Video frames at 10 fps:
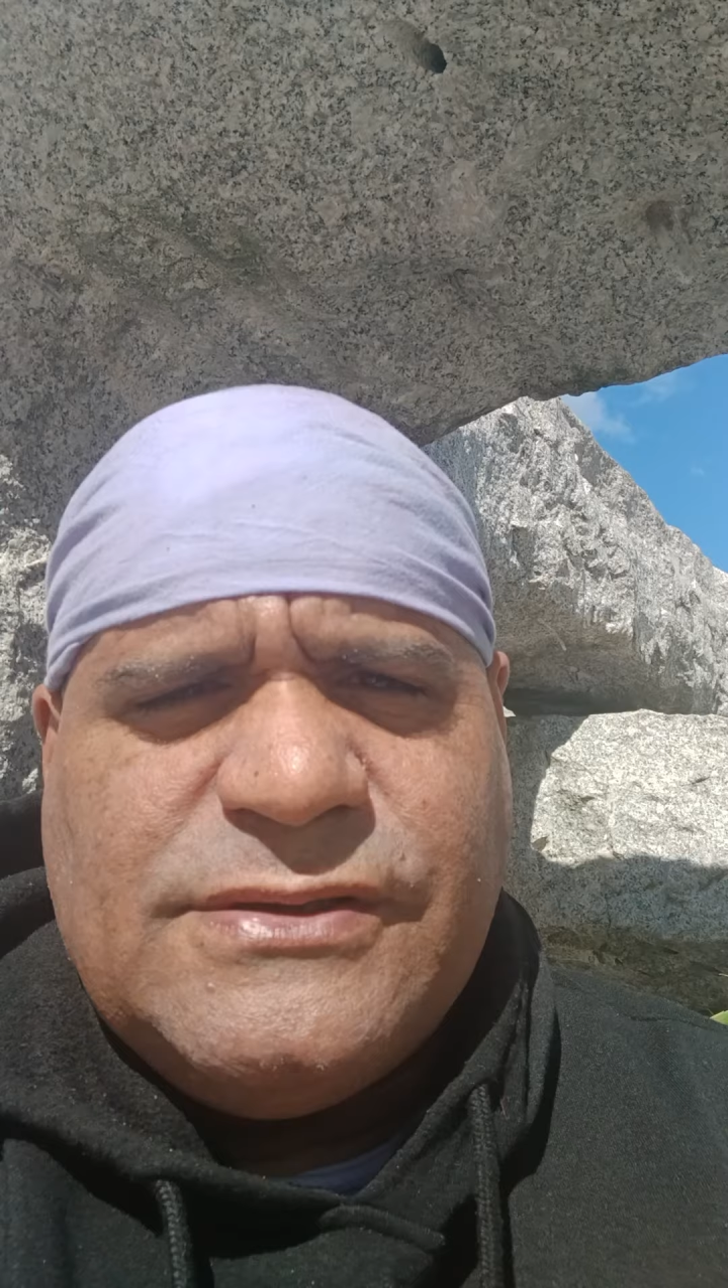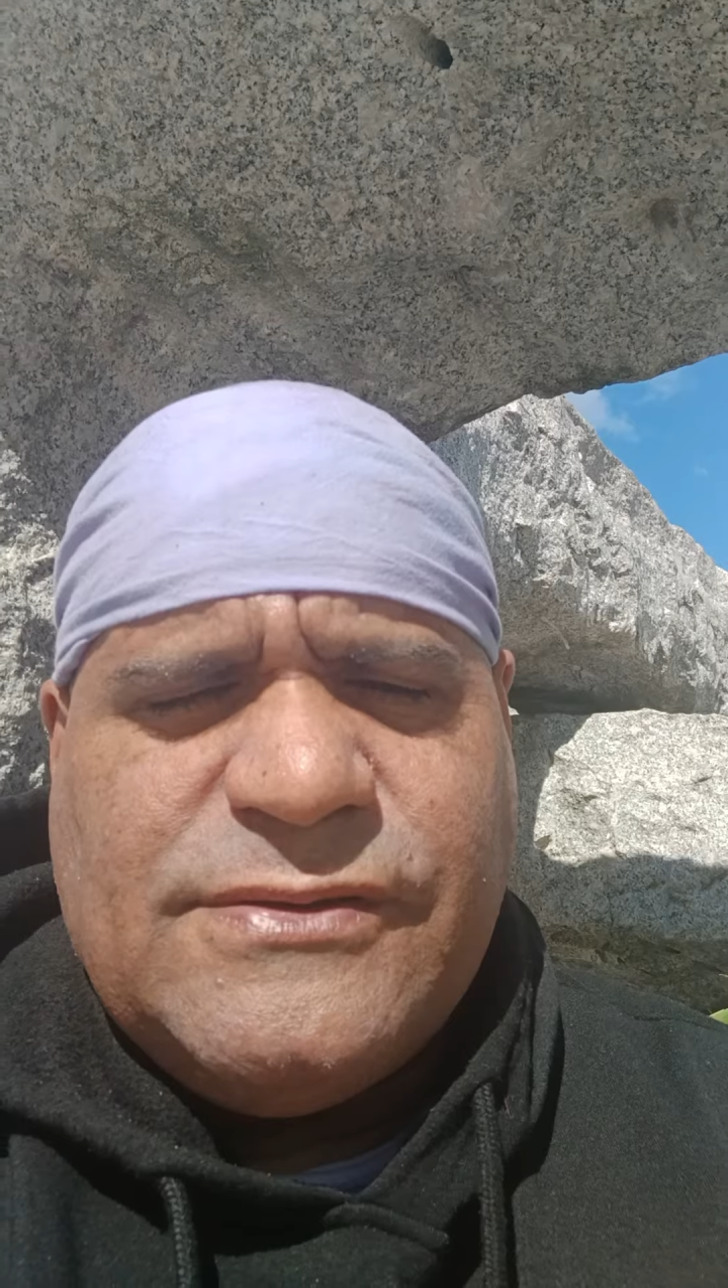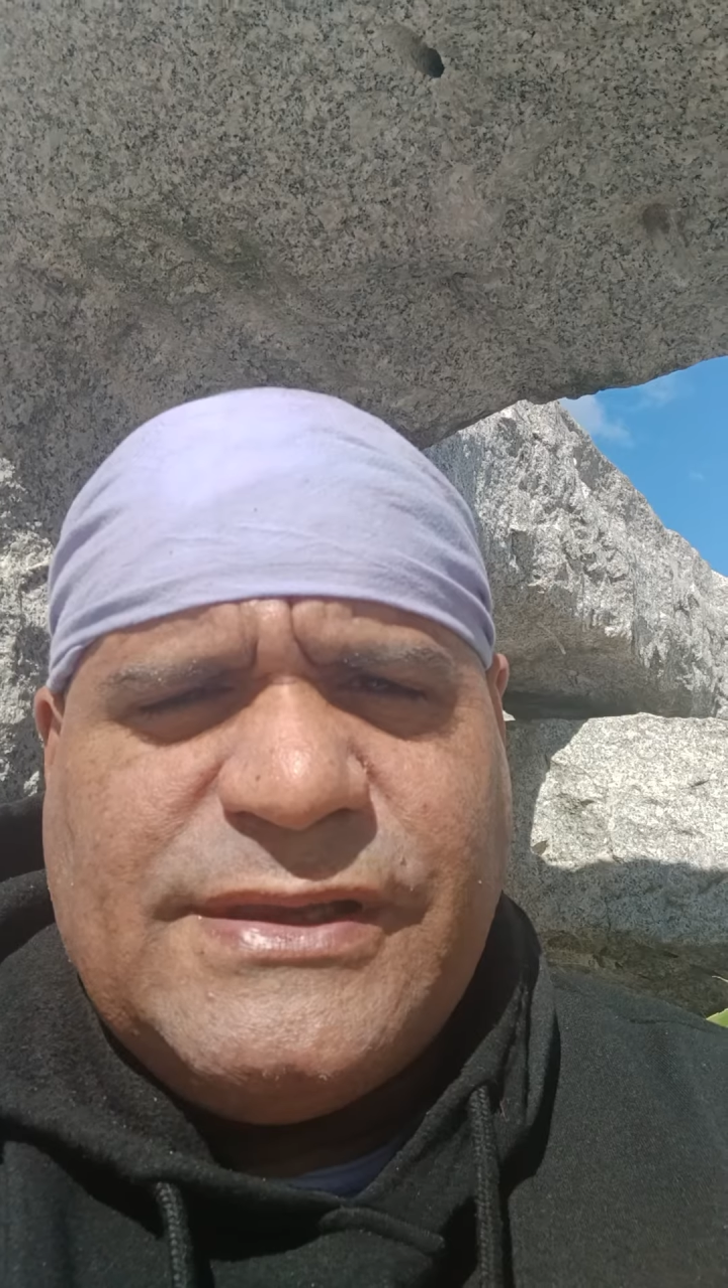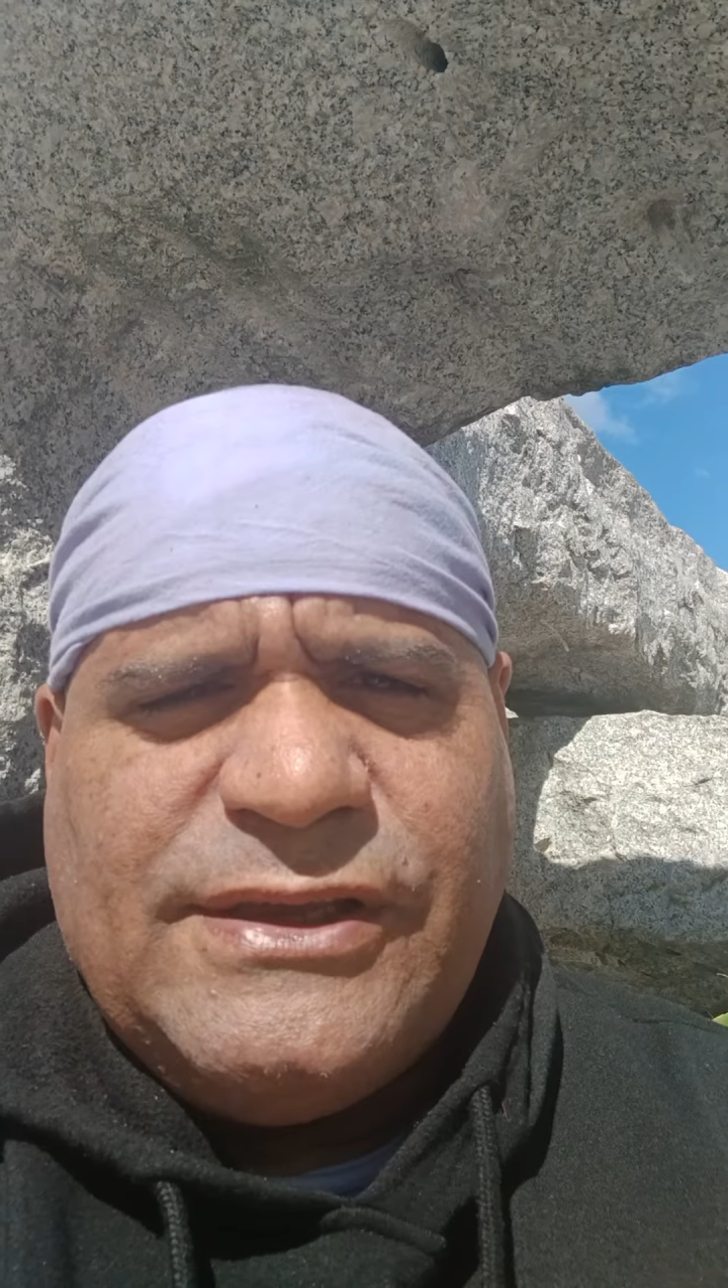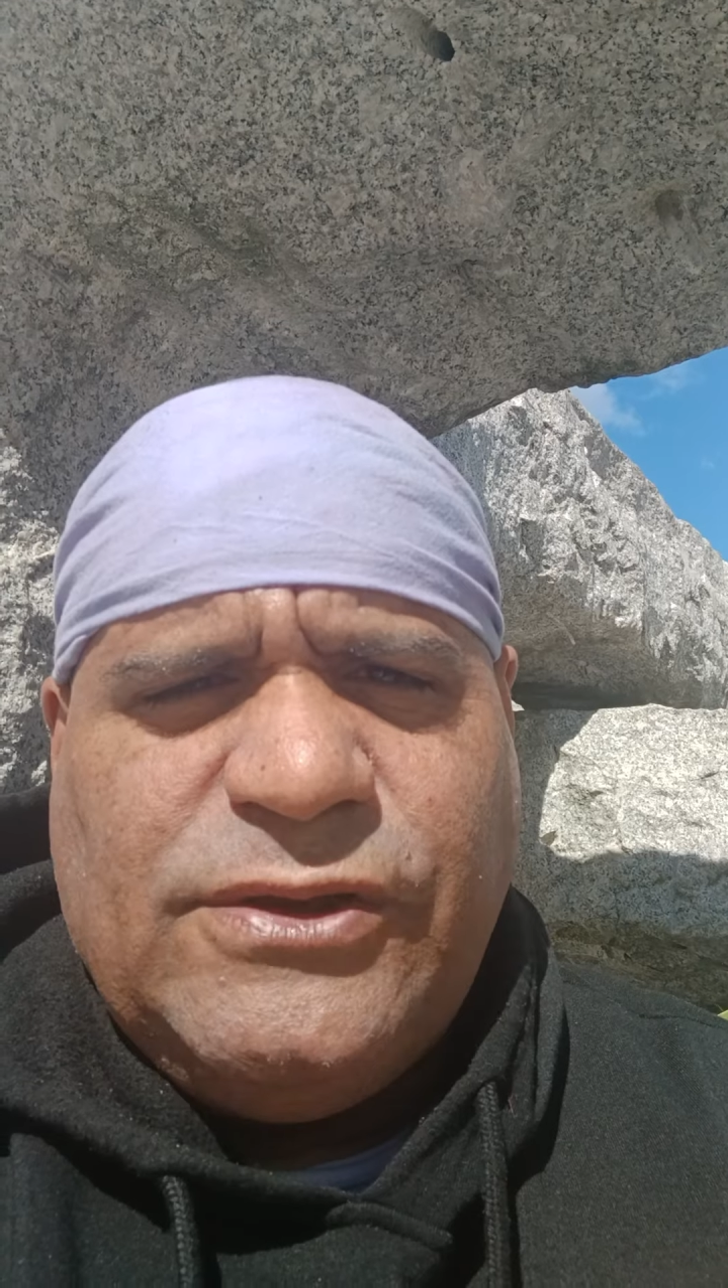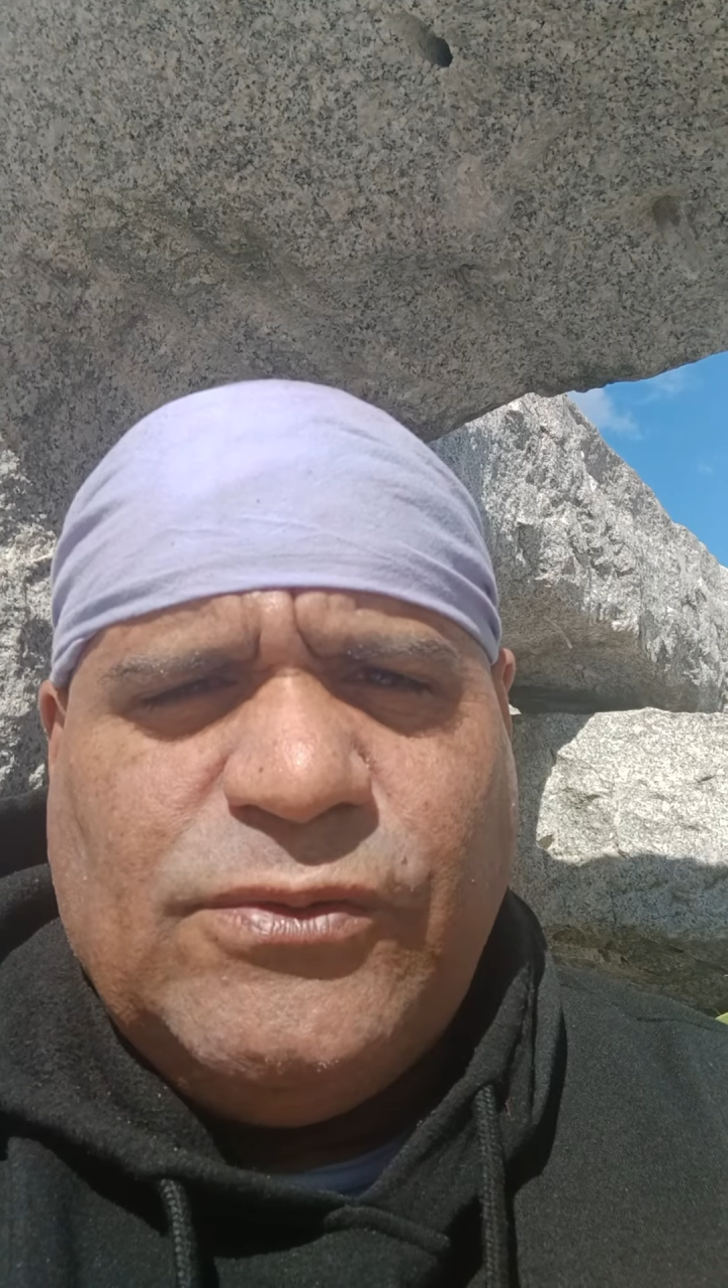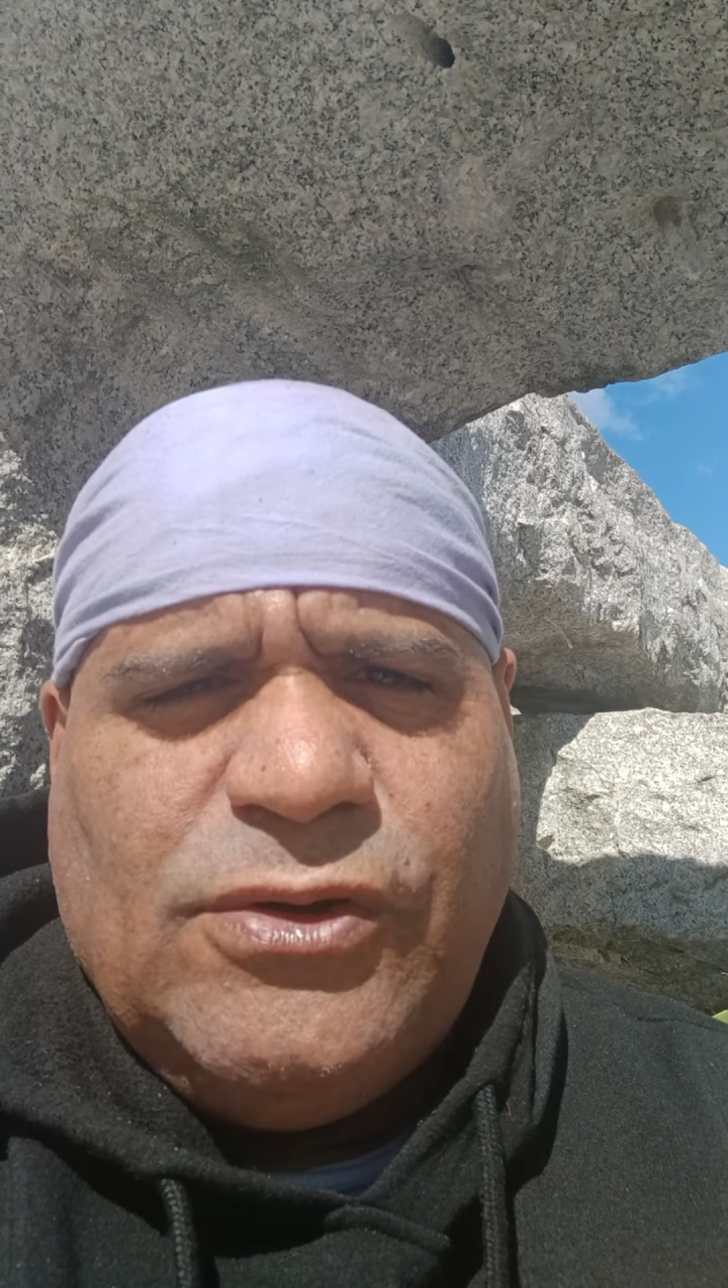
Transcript: So thank you